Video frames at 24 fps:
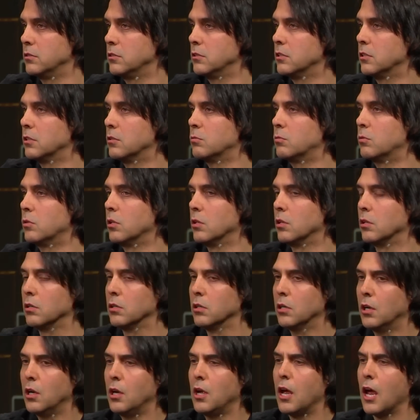you know,
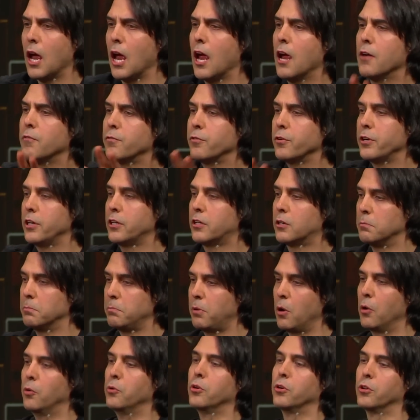where every
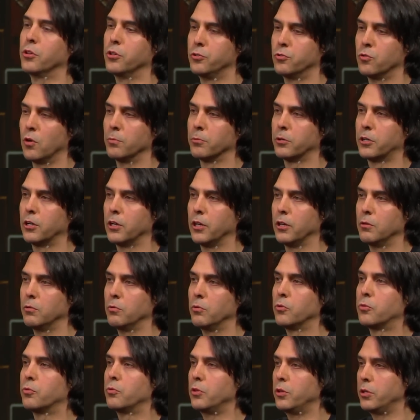component of the drum kit
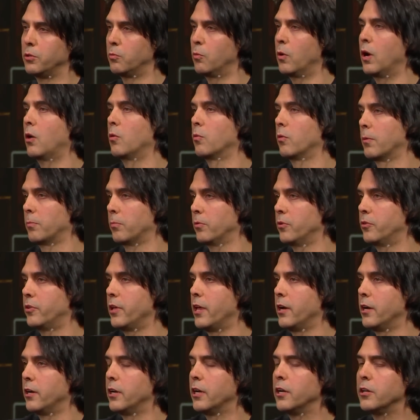was really well
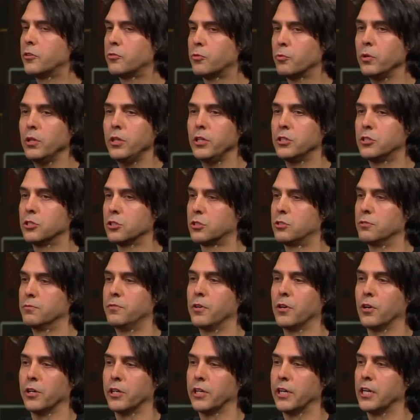represented, and it's really just a
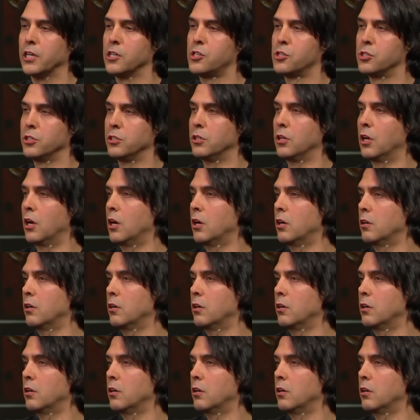variation mm-hmm.